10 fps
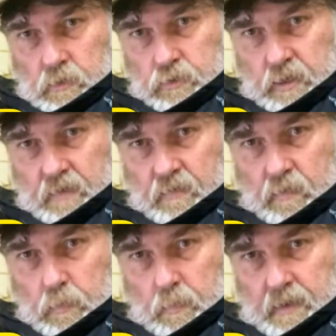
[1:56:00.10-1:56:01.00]
show
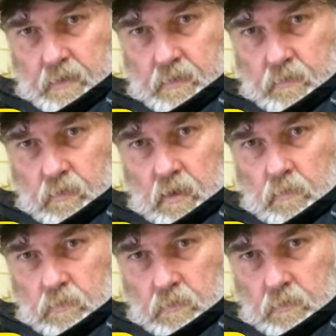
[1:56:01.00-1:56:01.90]
November, mate.
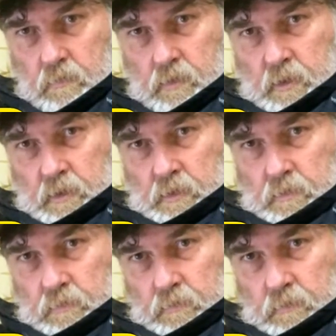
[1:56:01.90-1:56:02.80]

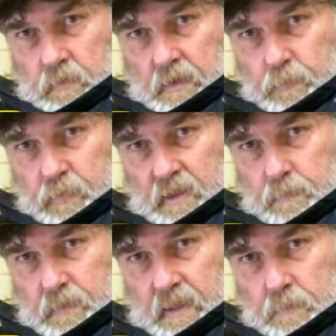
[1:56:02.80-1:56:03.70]
Rave
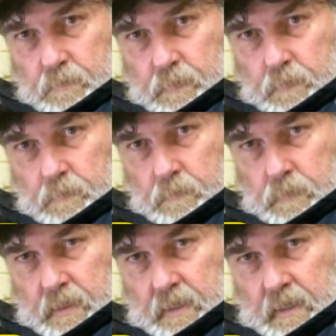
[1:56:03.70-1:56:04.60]

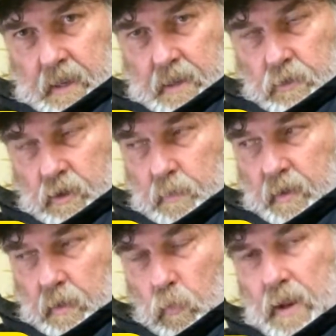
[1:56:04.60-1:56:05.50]
PBMB Cat. No,
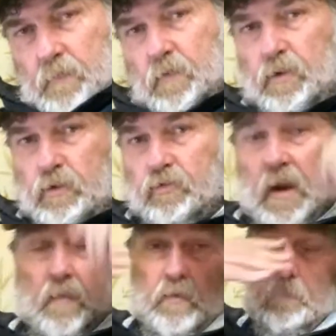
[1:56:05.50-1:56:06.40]
I'm waiting for a new
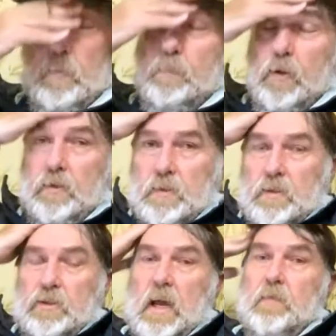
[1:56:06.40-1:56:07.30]
show. I just purchased a
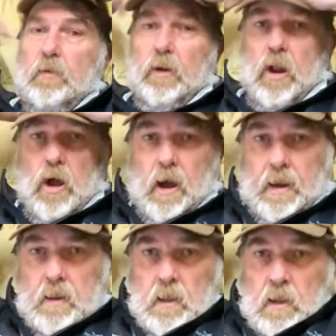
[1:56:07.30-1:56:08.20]
shaver online,
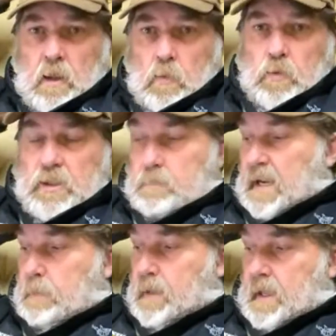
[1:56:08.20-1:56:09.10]
which is meant
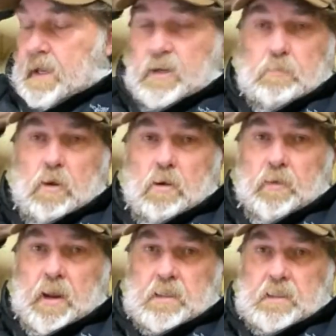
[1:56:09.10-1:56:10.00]
to be here tomorrow or
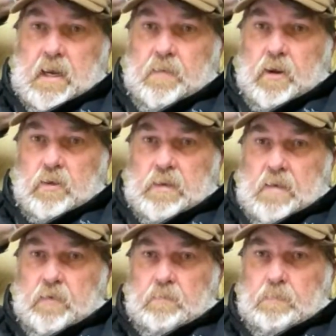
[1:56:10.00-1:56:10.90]
the next day, and then I should have
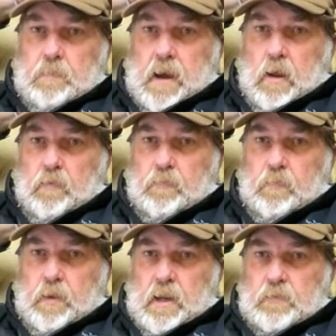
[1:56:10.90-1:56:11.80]
it cut off in
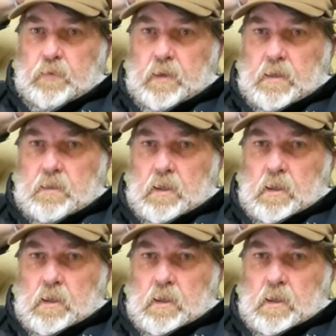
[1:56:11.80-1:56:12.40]
the next few days.